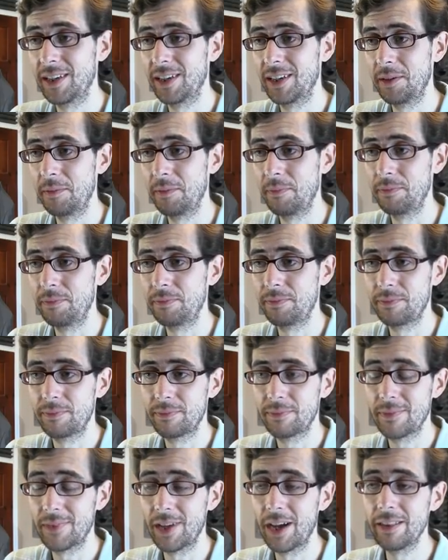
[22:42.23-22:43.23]
Um,
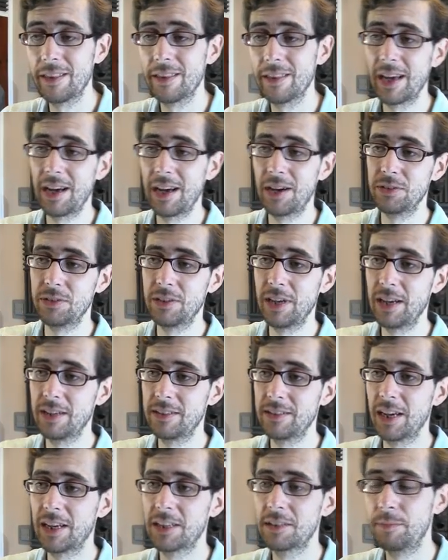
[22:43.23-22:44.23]
either that or
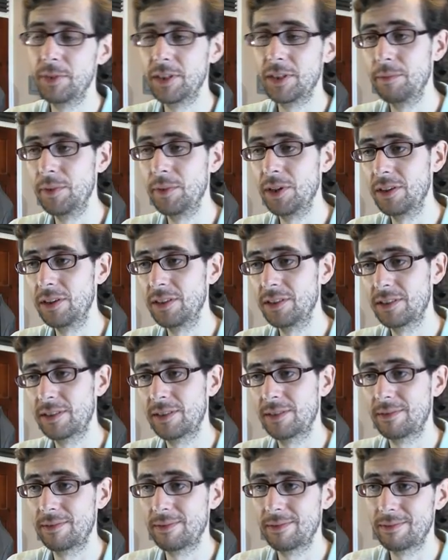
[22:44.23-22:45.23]
Deus Ex, but to be
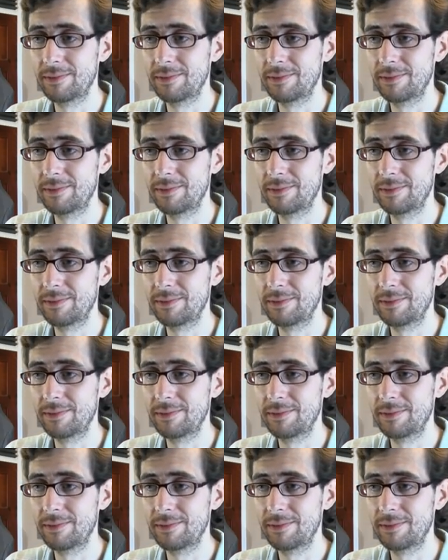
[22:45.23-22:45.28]
honest,